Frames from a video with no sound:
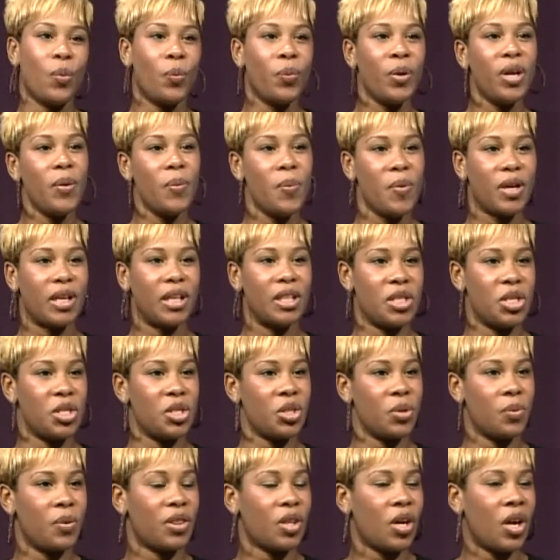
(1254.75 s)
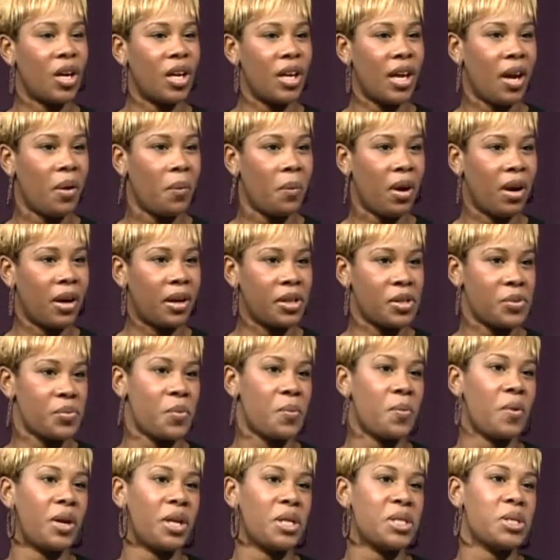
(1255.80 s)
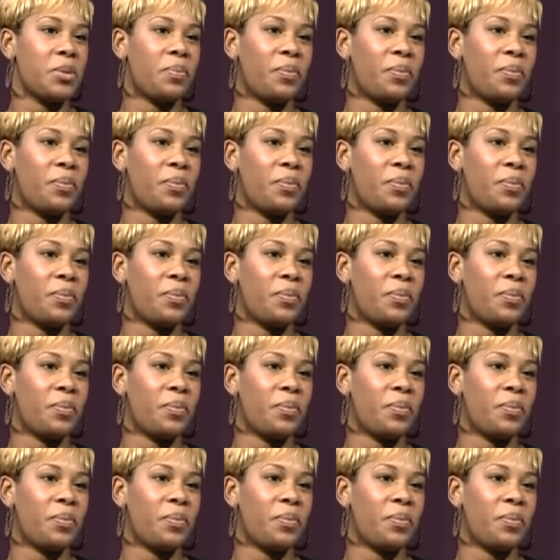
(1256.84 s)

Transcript: we wanted to do with our network is we wanted